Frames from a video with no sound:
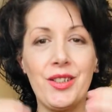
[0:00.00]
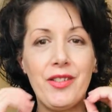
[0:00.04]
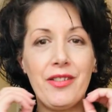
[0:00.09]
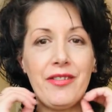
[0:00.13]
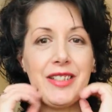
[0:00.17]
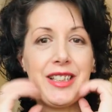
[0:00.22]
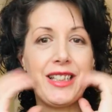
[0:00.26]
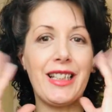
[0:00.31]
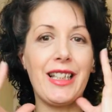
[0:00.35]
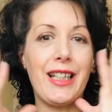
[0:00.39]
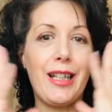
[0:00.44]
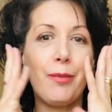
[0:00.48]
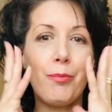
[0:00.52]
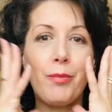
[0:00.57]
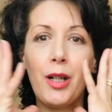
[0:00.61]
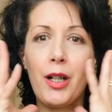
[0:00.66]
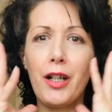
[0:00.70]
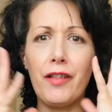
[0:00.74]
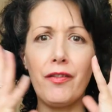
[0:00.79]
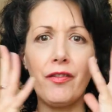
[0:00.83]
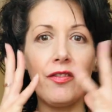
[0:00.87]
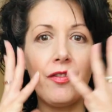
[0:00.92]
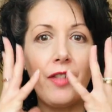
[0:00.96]
obviously my
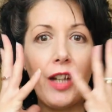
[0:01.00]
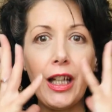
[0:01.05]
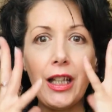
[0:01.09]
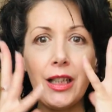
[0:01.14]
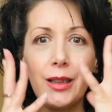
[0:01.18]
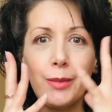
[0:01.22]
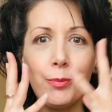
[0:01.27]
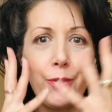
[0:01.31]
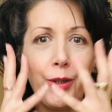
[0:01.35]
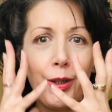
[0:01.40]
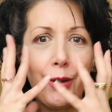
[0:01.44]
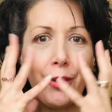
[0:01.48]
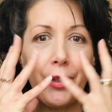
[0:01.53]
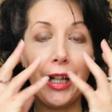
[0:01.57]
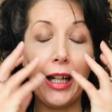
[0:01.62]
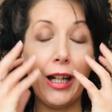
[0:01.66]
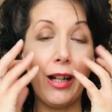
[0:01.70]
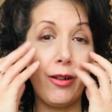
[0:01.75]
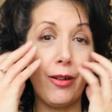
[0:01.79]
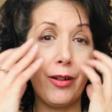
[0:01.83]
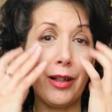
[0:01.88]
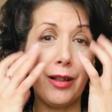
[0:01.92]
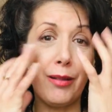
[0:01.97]
face broke
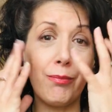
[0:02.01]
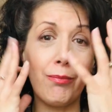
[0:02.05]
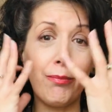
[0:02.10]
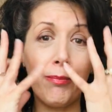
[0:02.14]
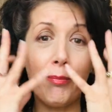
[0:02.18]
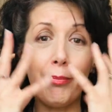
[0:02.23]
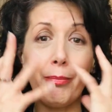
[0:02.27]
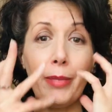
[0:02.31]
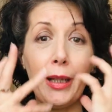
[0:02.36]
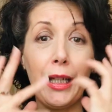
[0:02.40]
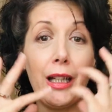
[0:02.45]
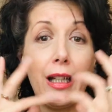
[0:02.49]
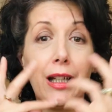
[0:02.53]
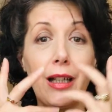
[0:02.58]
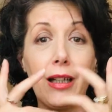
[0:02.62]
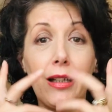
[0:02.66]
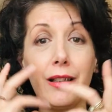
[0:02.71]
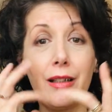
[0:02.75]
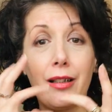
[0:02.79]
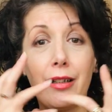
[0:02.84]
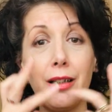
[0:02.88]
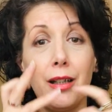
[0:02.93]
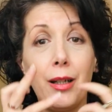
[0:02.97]
out in big
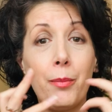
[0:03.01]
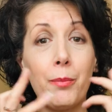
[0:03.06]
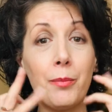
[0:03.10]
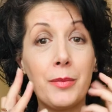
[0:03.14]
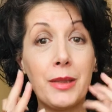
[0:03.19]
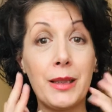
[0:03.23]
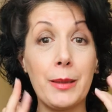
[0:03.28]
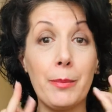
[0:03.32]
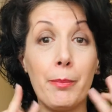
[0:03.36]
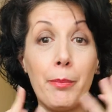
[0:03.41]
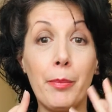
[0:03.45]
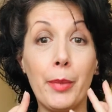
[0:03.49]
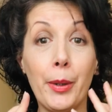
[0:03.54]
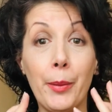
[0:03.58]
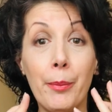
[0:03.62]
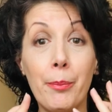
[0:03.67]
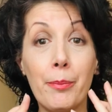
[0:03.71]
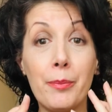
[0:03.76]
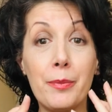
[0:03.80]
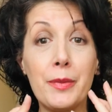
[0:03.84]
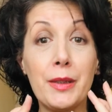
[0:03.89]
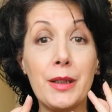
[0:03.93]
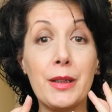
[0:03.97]
lumps and
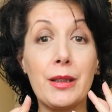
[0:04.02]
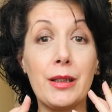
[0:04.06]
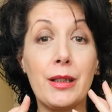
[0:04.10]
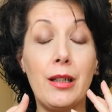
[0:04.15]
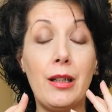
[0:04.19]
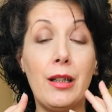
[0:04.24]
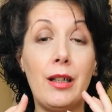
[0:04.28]
bumps.